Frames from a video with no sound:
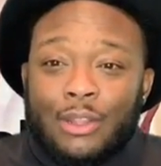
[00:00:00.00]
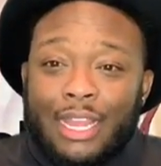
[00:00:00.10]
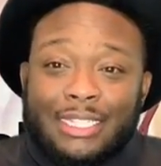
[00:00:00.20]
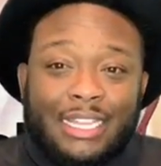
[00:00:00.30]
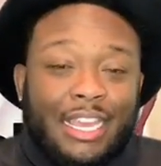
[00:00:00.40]
Like
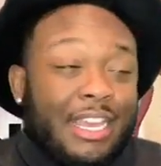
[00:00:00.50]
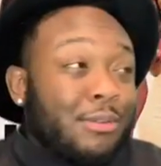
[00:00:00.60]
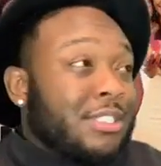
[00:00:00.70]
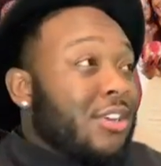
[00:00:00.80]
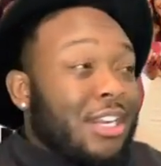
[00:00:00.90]
I said, it was
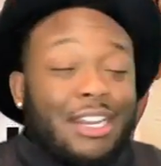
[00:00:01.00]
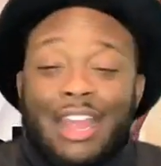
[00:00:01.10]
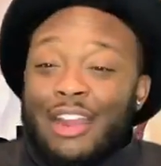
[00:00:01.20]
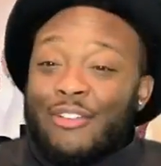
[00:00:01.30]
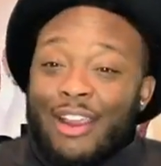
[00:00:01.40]
started
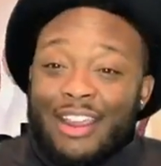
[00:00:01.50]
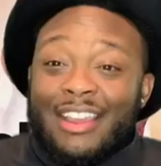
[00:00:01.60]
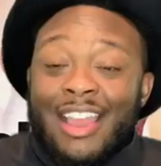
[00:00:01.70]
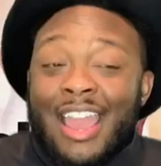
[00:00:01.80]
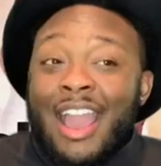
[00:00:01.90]
out great.
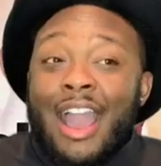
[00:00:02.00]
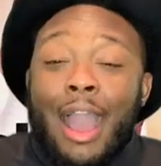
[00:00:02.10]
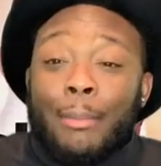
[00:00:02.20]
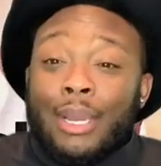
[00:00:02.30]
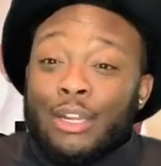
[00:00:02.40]

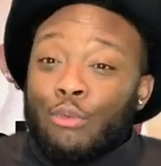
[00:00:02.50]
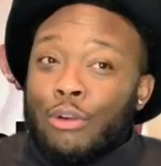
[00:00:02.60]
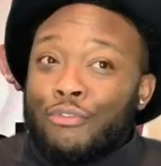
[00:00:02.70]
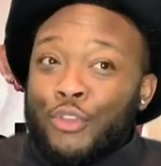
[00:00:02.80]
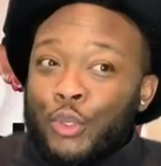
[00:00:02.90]
I'm going to
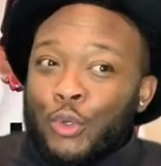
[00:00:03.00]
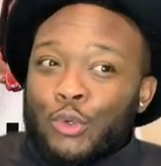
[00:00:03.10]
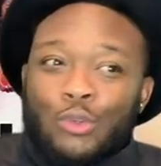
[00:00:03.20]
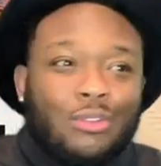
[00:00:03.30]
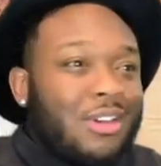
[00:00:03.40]

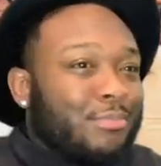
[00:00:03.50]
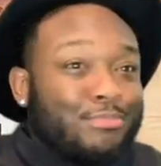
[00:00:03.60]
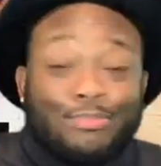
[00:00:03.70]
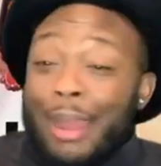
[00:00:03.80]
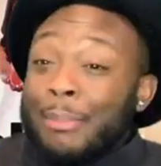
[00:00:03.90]

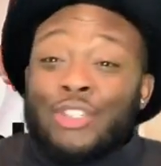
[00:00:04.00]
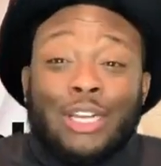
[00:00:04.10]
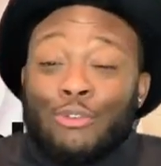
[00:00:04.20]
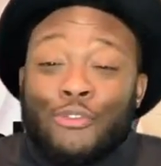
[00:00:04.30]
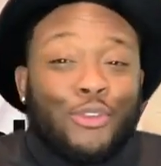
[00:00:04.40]
try to
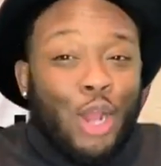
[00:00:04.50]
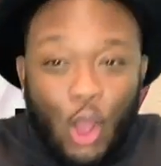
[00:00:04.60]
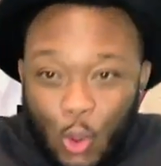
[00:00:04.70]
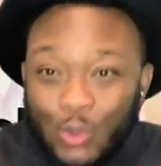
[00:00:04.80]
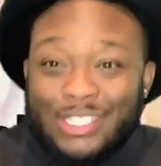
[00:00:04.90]
review the
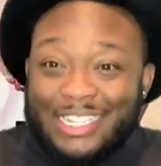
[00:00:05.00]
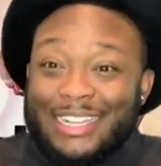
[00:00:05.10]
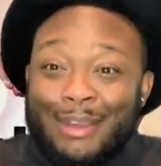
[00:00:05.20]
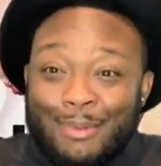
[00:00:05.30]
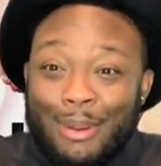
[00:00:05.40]
whole season.
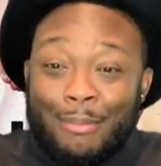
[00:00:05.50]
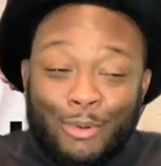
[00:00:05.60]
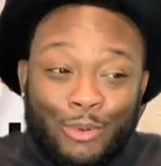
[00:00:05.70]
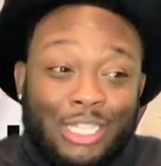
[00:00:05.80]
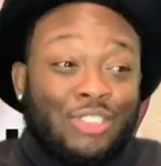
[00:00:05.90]
I'm going to
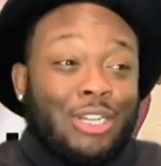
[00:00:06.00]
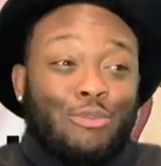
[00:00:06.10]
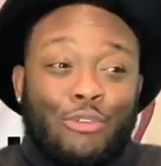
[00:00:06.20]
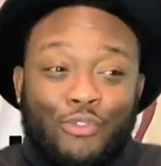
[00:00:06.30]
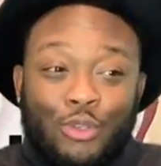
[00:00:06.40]
really try to
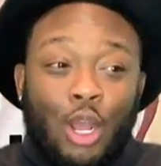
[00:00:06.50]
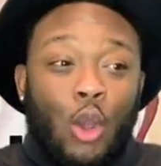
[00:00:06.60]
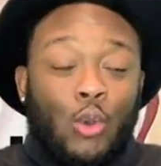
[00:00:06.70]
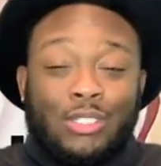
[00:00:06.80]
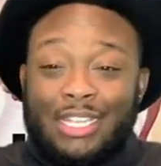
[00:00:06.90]
review the
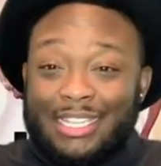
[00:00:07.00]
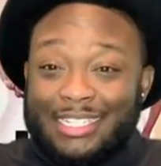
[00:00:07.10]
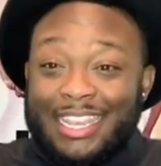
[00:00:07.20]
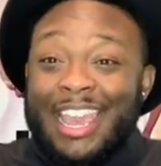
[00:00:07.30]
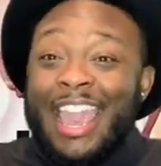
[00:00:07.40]
whole
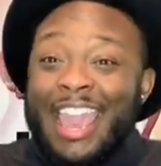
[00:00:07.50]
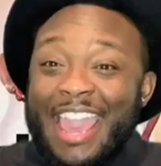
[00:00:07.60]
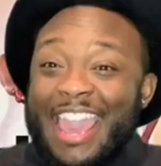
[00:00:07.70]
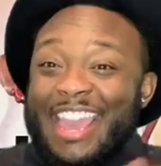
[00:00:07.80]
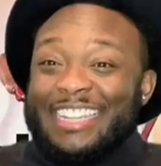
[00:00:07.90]
season
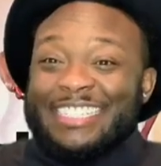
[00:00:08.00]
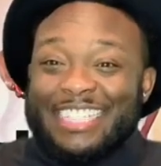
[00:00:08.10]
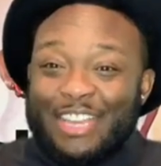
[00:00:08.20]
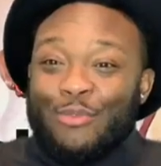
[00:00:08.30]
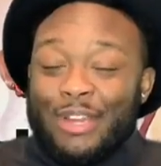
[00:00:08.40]
and
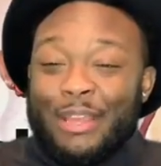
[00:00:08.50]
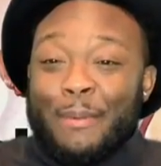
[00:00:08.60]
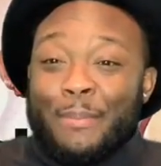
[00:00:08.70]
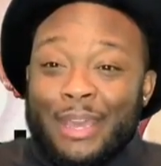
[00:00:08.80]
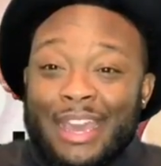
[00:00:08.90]
stick with
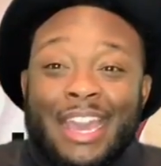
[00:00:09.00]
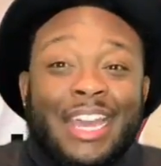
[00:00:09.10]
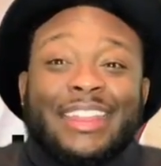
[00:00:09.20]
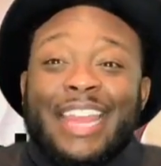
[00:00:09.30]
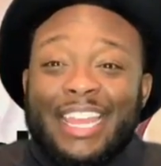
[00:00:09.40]
it. But
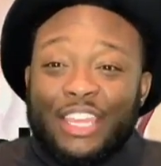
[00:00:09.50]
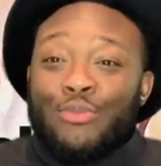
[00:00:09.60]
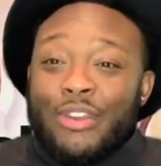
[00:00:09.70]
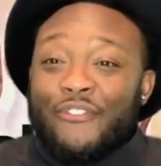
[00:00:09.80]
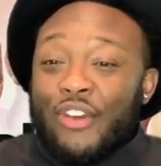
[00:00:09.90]
thank
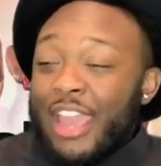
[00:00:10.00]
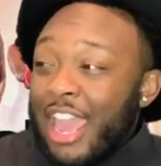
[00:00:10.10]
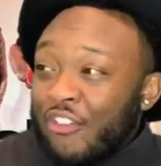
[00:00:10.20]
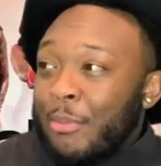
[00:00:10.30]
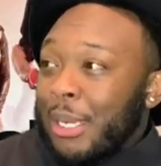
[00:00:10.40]
you for
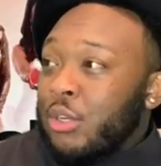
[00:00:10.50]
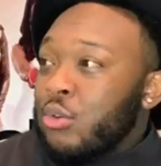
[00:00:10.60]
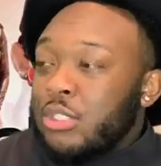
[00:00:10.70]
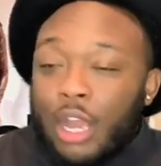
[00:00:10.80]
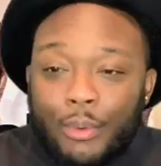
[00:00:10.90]
everybody
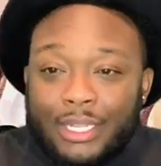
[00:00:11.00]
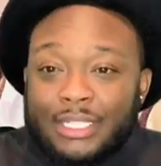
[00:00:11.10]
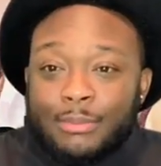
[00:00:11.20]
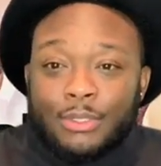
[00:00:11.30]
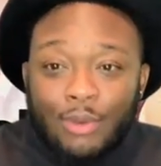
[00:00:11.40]
who's already
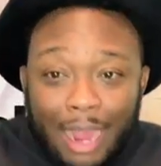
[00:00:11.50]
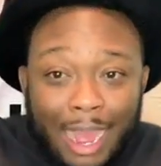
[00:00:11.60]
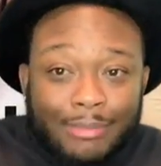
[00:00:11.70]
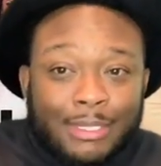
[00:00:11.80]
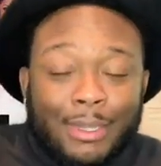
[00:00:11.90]

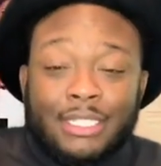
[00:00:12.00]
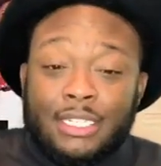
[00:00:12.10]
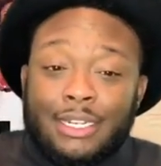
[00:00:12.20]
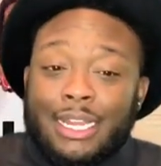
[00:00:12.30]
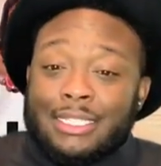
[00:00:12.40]
subscribed to my
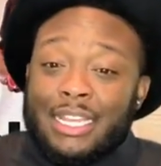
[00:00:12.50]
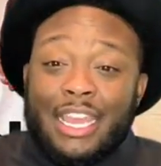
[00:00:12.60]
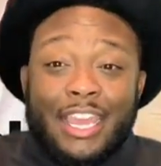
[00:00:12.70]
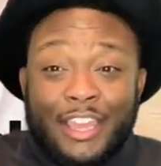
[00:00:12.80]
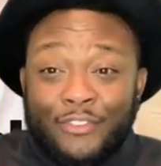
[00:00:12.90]
channel. Like I
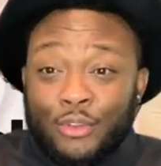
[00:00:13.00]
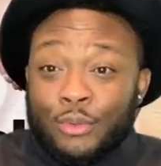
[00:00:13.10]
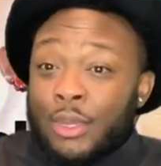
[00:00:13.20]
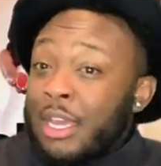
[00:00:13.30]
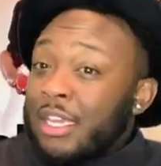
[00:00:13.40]
said, if
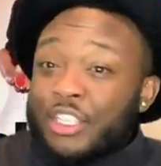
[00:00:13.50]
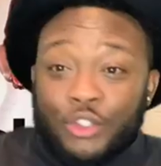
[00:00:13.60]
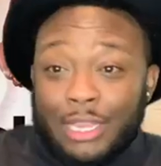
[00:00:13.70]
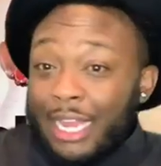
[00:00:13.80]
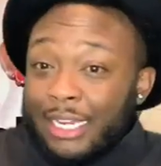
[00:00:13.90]
you
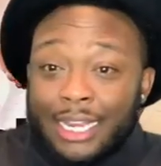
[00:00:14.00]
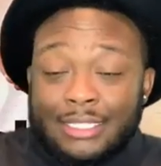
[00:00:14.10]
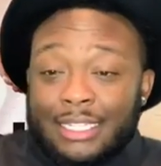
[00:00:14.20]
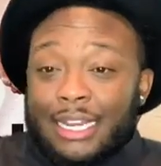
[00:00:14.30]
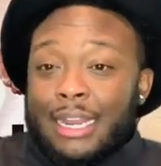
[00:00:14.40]
like the
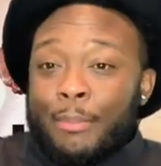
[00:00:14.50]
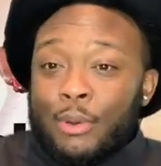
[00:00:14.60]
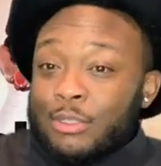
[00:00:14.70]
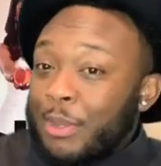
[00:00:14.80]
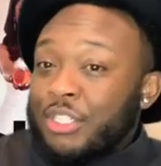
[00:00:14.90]
content that I
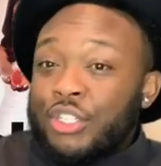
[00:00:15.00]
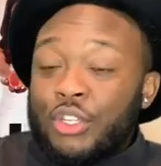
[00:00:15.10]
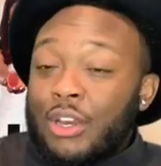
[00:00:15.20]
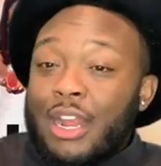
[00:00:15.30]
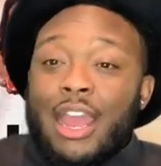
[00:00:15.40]
post, make sure you
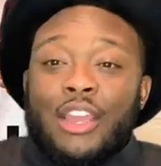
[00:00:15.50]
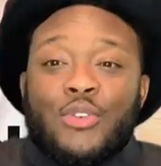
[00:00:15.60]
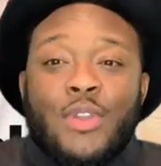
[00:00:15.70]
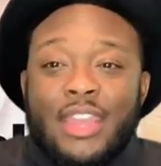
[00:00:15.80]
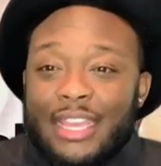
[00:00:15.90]
go down, you
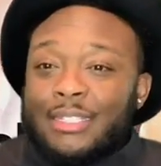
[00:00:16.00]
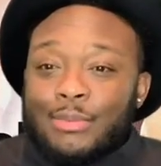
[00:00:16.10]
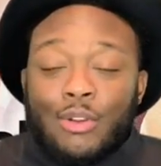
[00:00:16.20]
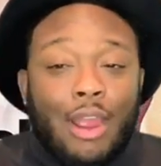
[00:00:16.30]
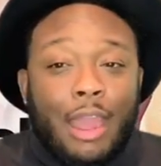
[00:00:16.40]
hit that
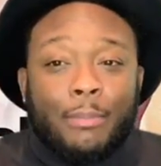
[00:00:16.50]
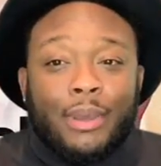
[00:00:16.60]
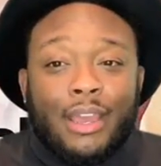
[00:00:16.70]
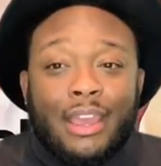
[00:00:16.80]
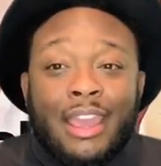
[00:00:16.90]
subscribe
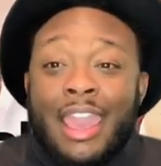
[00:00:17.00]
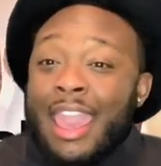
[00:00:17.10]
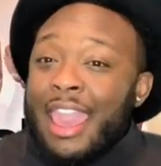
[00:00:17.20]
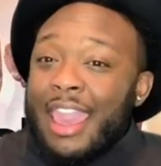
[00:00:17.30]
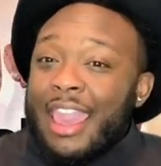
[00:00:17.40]
button,
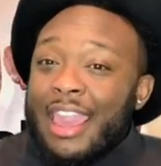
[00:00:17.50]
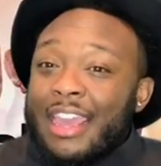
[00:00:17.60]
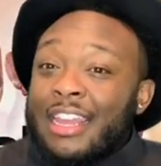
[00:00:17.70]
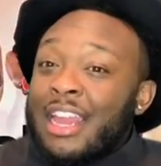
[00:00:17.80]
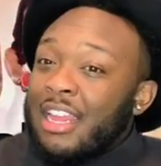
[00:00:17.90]

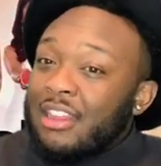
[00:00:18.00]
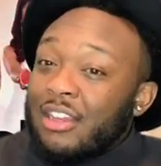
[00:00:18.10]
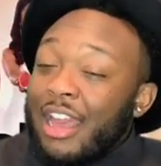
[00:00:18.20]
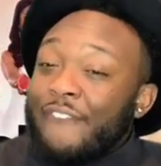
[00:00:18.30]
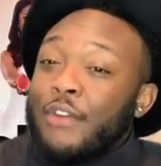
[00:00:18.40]
and look
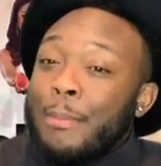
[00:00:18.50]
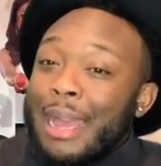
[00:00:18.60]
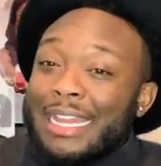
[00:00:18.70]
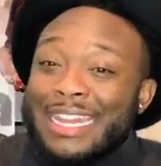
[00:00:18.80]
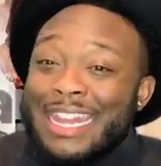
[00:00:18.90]
out for
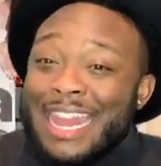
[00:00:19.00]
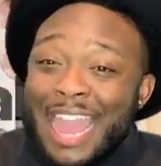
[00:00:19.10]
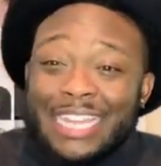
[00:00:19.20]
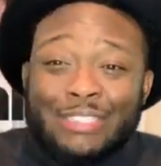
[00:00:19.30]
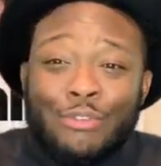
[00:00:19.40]
my
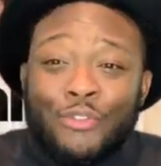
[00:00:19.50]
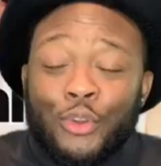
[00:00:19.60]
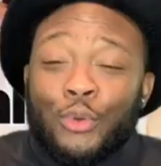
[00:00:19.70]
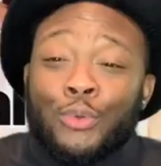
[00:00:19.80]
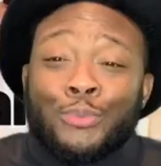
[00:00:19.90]
next
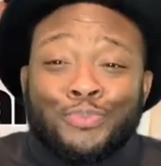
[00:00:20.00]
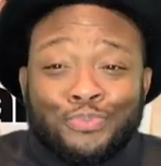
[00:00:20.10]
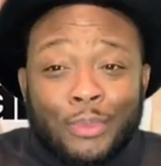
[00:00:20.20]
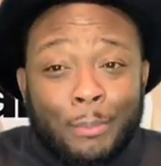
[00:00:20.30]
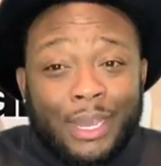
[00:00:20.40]
review.
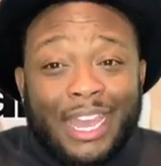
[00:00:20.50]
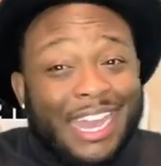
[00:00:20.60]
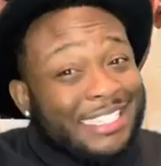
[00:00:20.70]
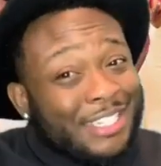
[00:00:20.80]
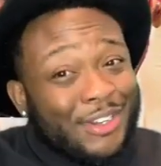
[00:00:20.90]
But
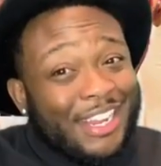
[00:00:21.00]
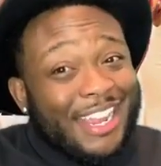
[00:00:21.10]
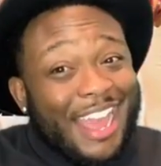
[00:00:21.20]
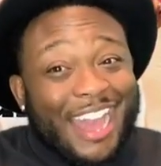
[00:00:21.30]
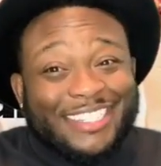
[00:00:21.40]
until
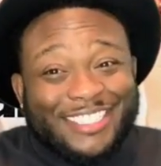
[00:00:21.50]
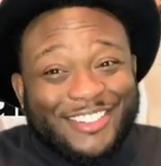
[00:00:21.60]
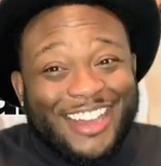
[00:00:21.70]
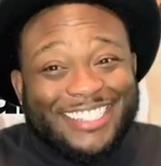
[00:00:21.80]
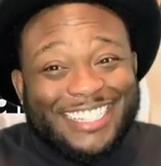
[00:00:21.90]
then, I'll see you
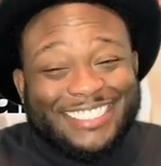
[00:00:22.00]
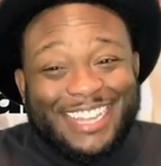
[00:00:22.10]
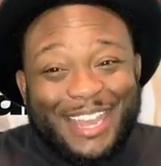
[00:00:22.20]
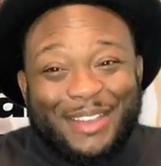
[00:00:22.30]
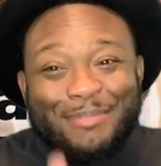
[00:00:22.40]
guys next
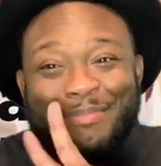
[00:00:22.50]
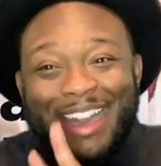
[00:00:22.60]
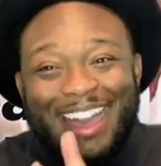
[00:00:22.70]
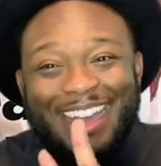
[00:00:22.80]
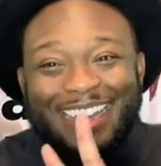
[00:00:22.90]
time. Bye.